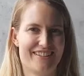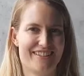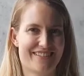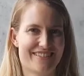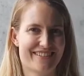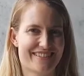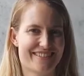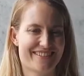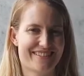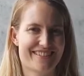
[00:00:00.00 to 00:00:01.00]
Kia ora
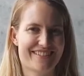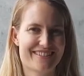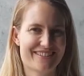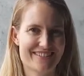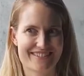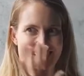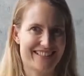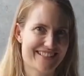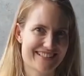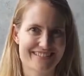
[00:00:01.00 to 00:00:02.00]
koutou, ko
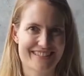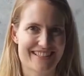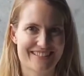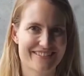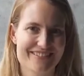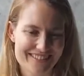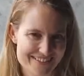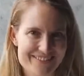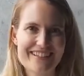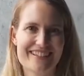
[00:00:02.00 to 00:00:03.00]
Danielle taku
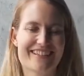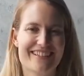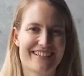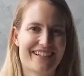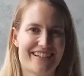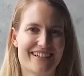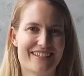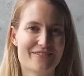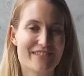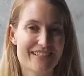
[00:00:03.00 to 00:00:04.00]
ingoa. Hi,
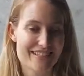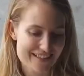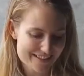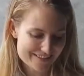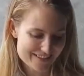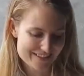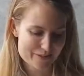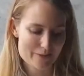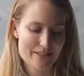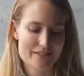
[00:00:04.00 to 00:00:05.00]
I'm Danielle and
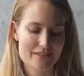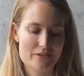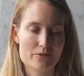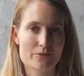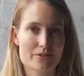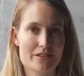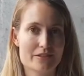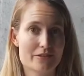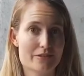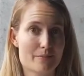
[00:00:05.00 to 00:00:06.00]
I'm here to talk to
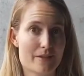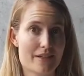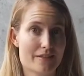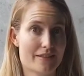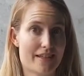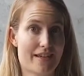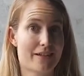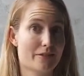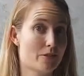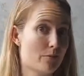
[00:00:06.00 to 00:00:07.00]
you about
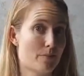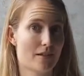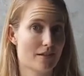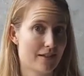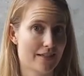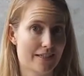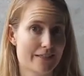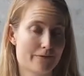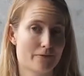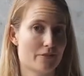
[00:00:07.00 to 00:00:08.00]
how to
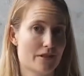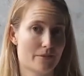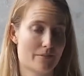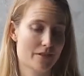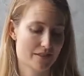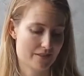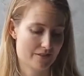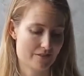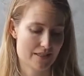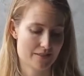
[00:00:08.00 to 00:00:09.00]
apply for a community
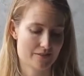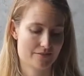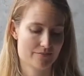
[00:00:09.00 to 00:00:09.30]
grant.